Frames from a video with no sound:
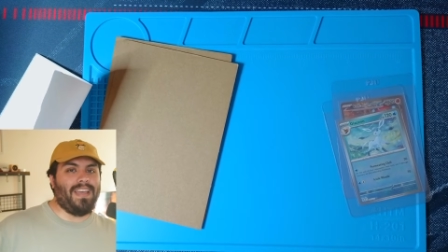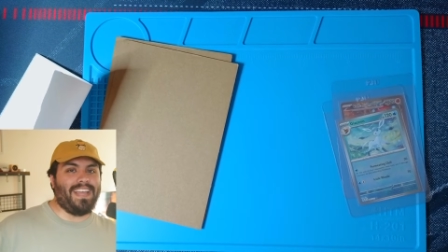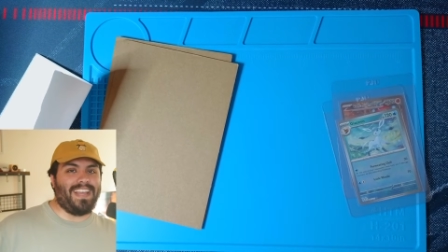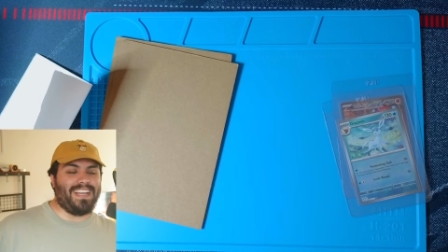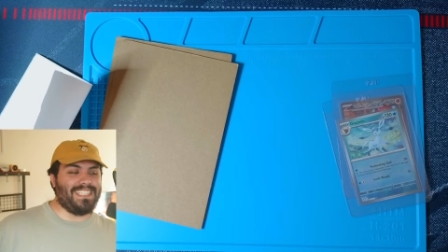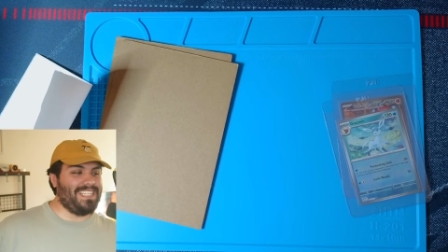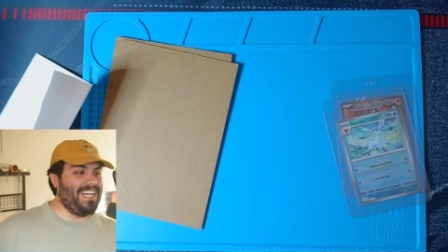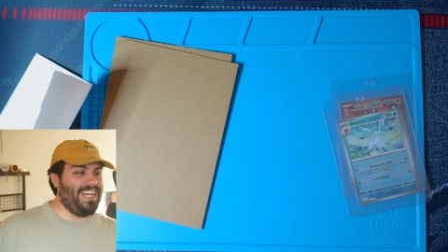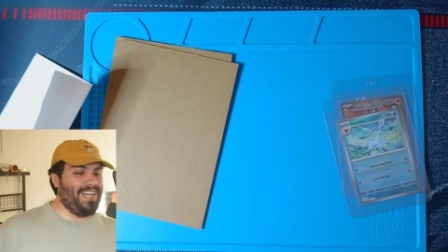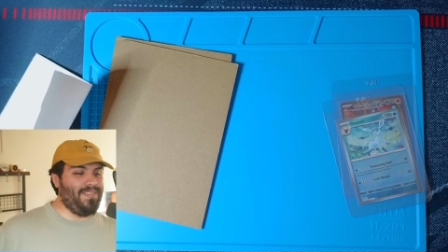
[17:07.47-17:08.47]
Hey guys,
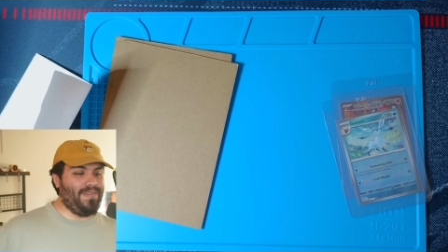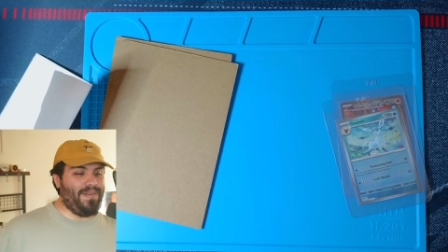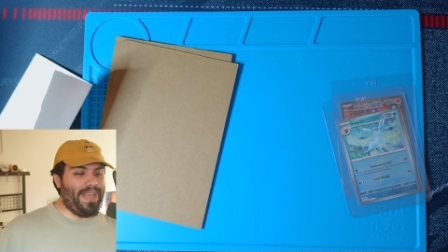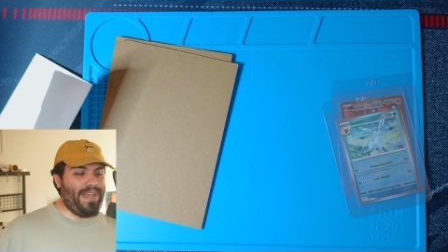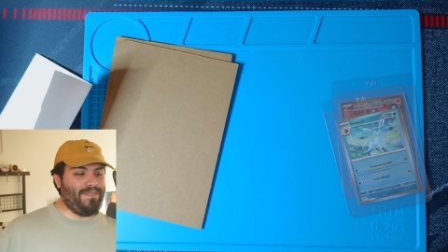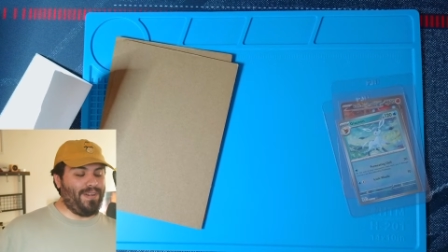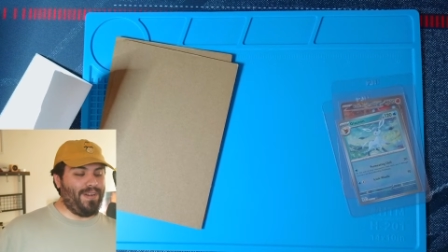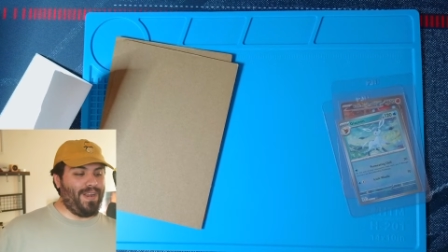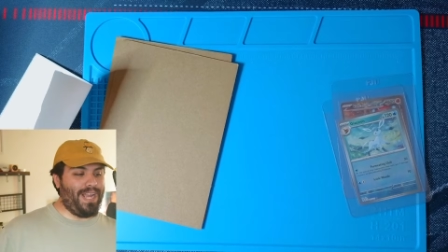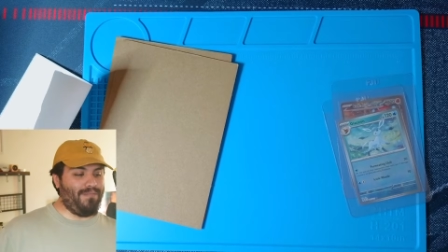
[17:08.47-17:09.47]

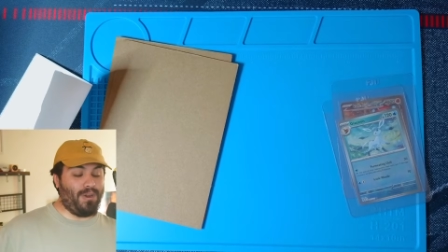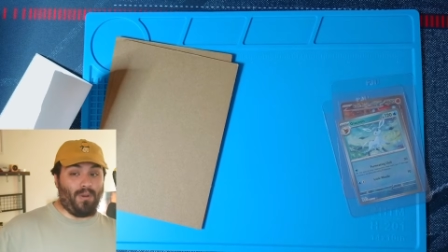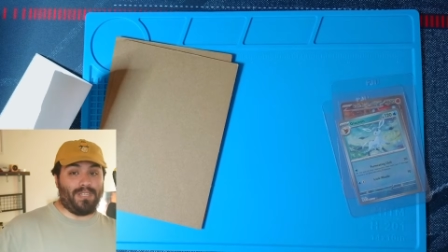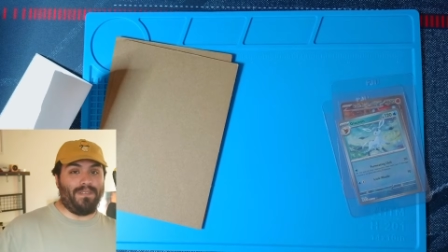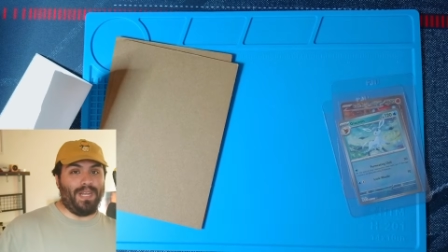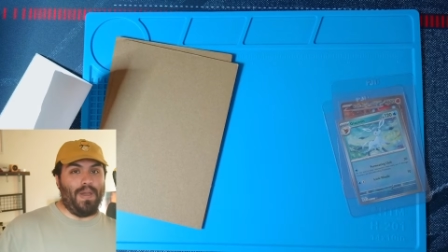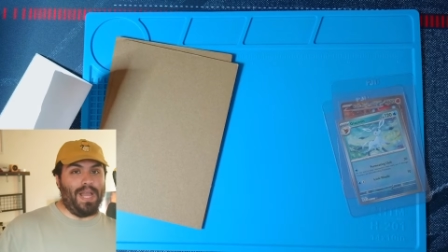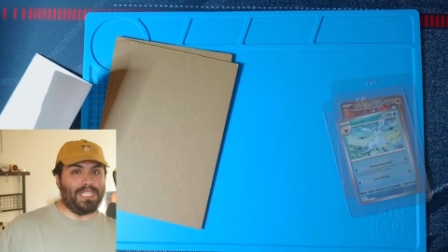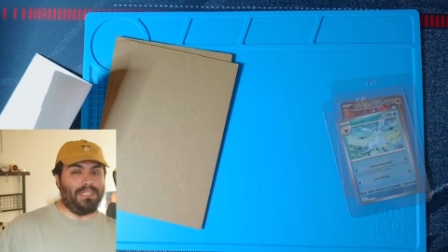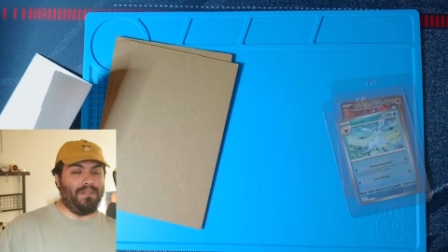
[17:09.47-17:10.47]
after I recorded the video, I
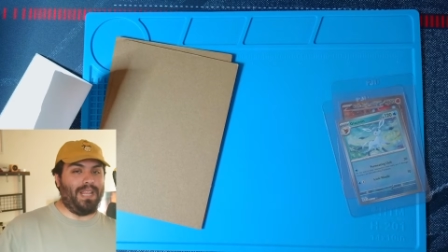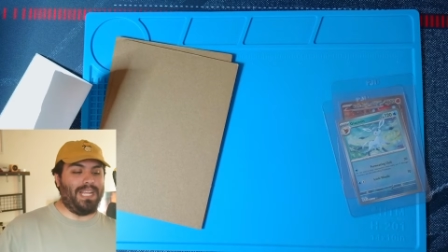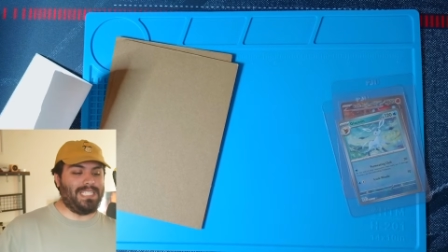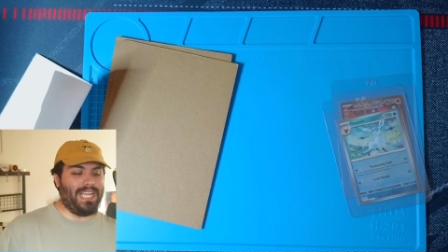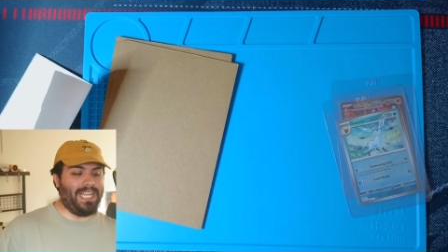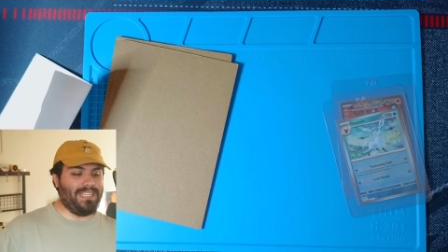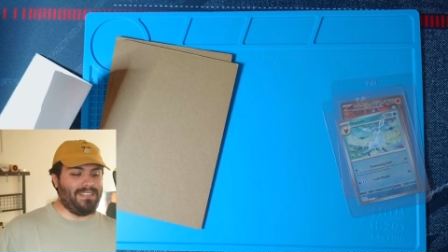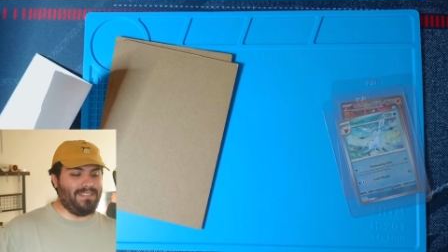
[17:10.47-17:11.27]
actually realized that